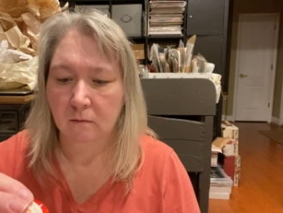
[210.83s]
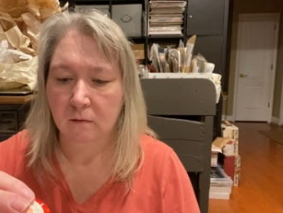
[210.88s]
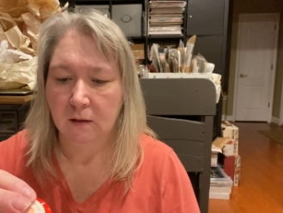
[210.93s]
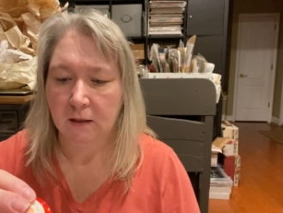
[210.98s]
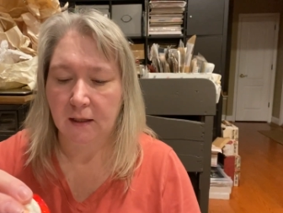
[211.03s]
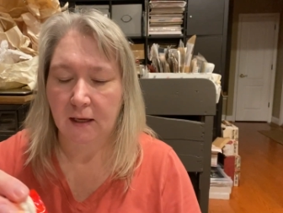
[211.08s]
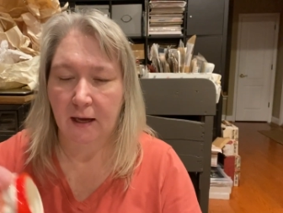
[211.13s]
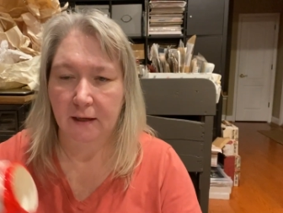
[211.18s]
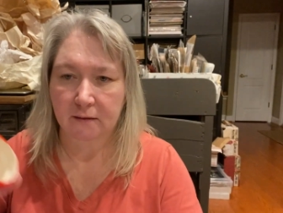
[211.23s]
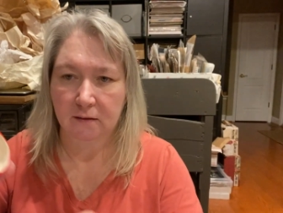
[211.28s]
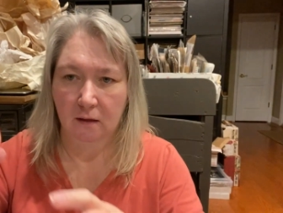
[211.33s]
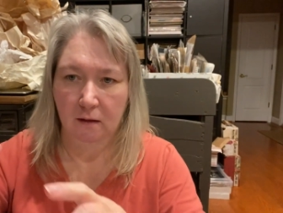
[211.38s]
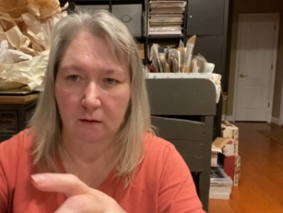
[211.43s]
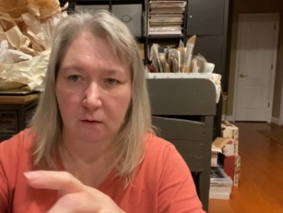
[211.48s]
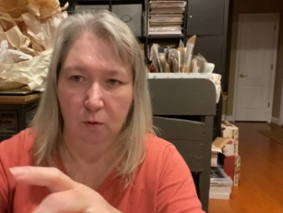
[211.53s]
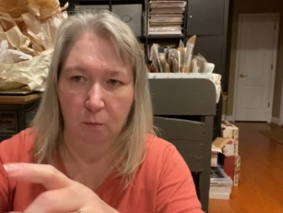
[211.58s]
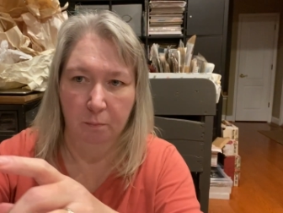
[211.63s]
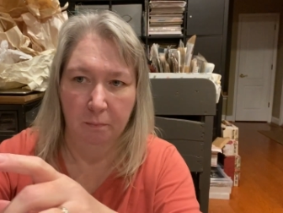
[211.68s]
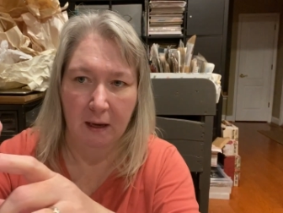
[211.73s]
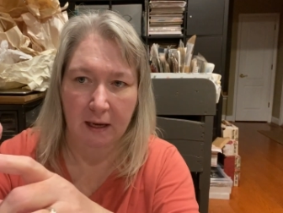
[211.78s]
He has a
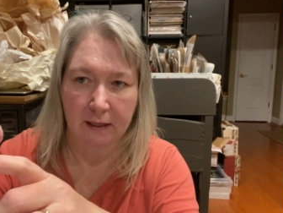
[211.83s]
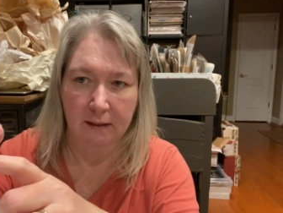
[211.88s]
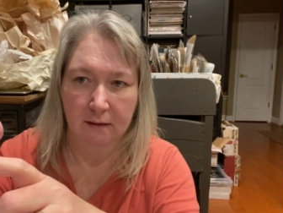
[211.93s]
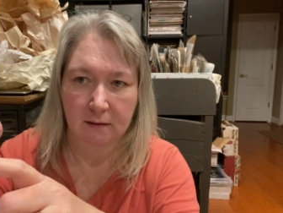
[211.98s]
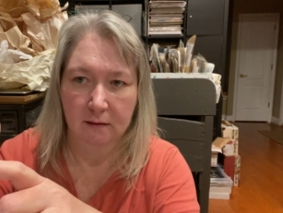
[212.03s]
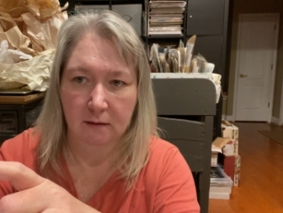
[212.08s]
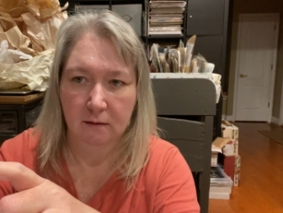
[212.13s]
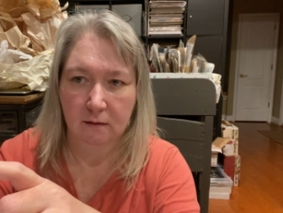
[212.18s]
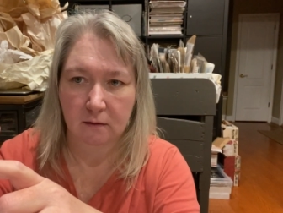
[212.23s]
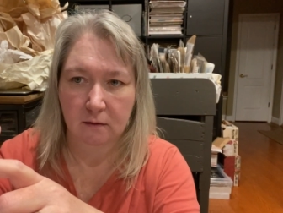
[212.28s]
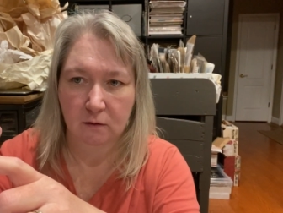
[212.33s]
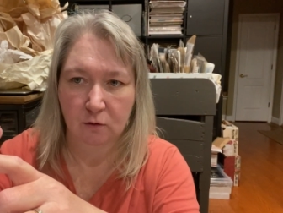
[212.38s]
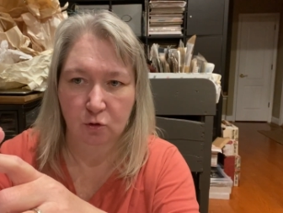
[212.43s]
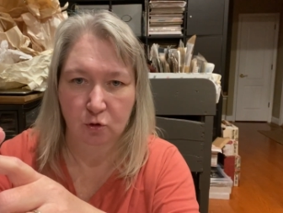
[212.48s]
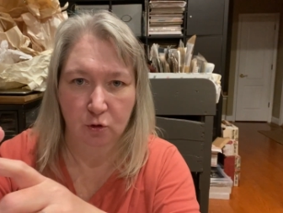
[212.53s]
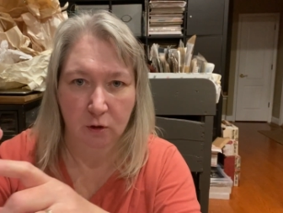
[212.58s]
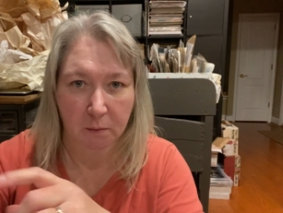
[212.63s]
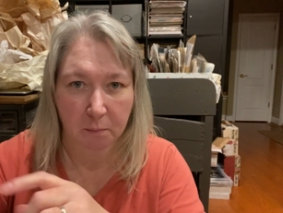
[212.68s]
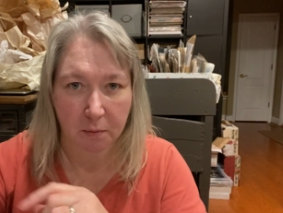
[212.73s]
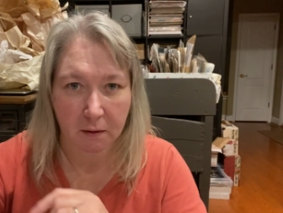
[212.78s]
little paint
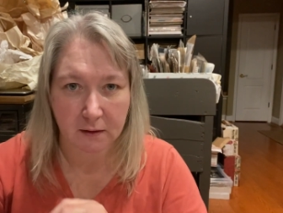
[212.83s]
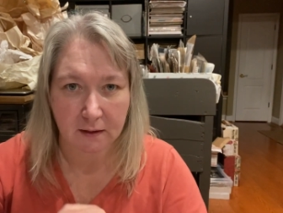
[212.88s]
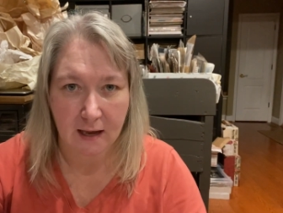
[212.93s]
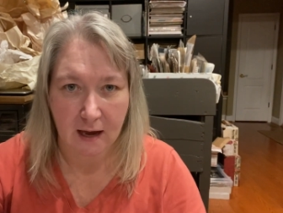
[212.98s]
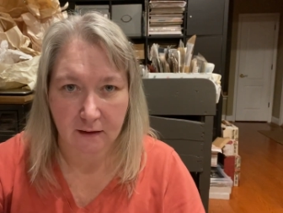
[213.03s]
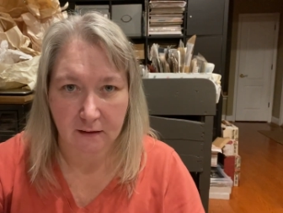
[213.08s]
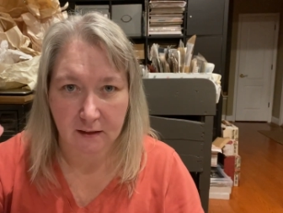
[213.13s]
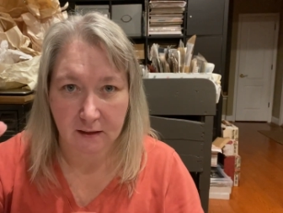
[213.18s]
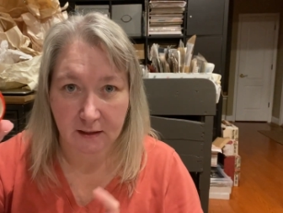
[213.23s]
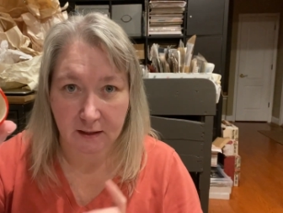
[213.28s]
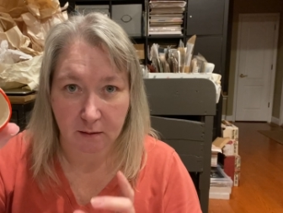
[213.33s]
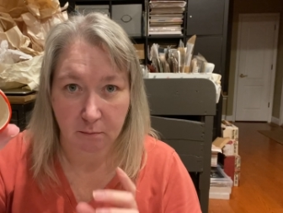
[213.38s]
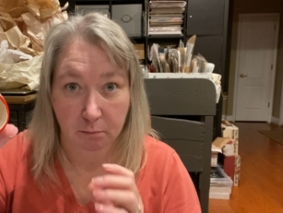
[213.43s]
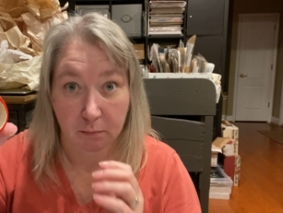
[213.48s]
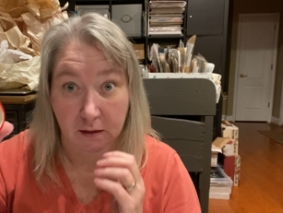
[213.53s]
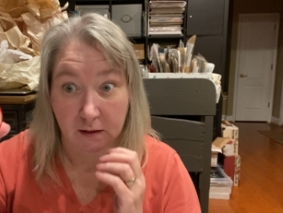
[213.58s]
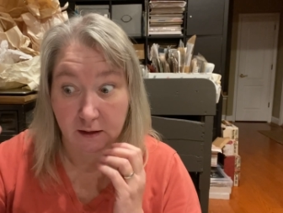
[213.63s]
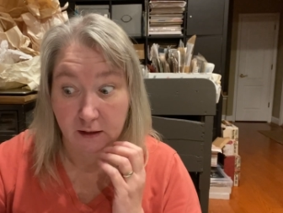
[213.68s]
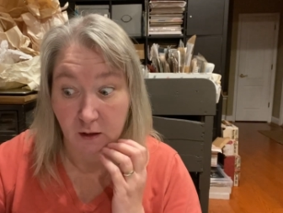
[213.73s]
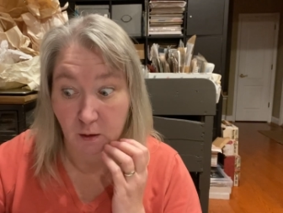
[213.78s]
drip down in him,
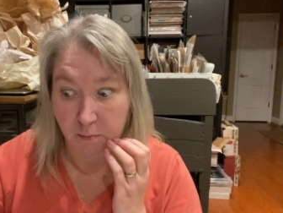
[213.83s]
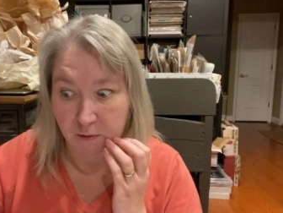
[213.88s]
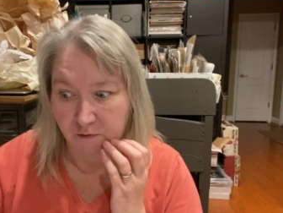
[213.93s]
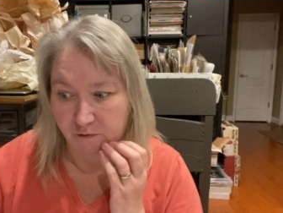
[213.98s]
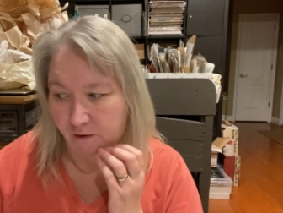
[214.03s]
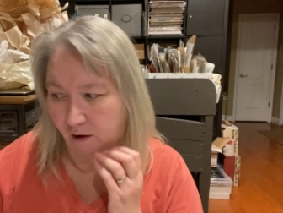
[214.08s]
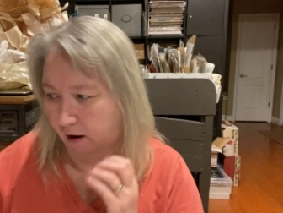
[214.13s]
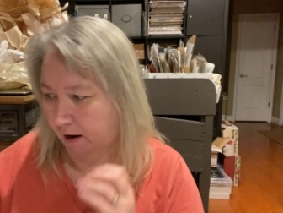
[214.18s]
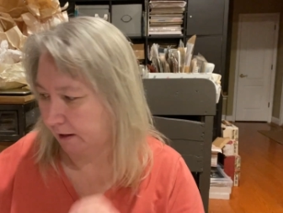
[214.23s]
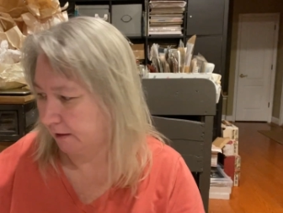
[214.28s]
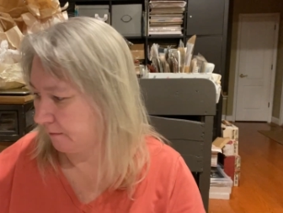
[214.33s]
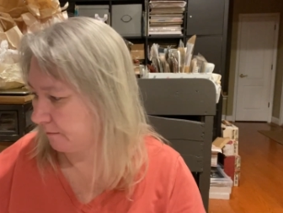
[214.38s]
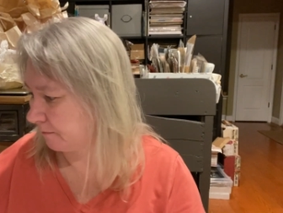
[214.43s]
but he'll be fine.